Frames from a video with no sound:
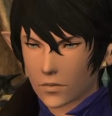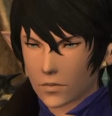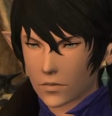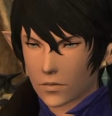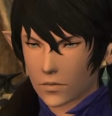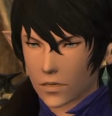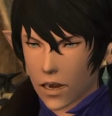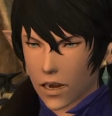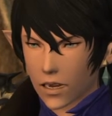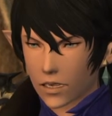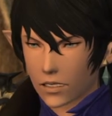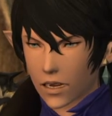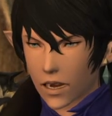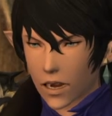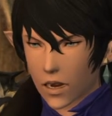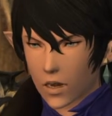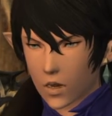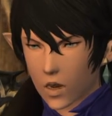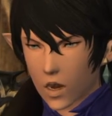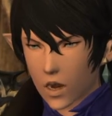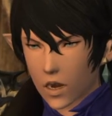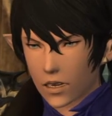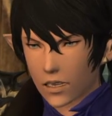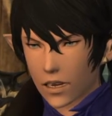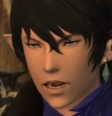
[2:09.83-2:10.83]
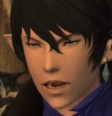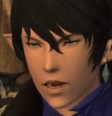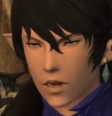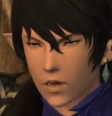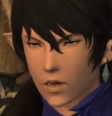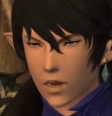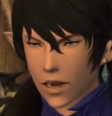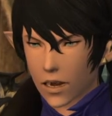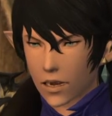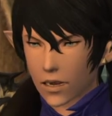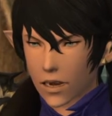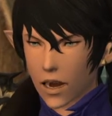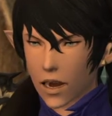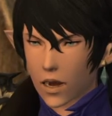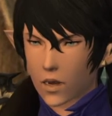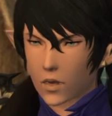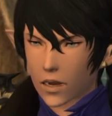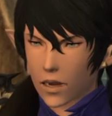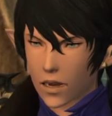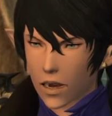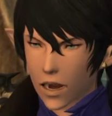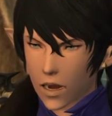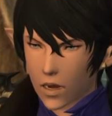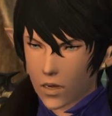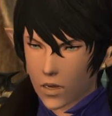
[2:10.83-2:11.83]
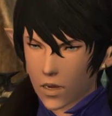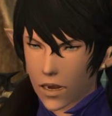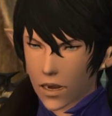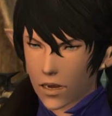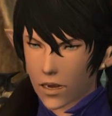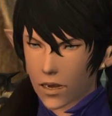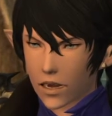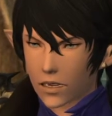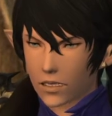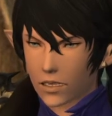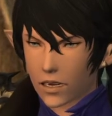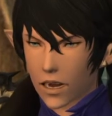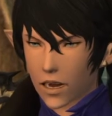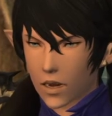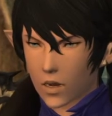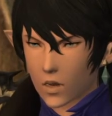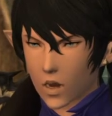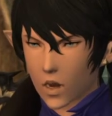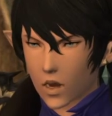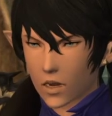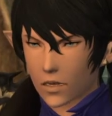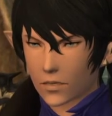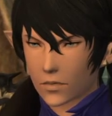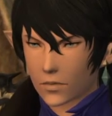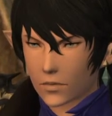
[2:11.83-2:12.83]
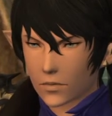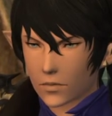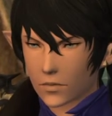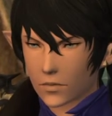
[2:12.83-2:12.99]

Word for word: Once again, I must respectfully disagree.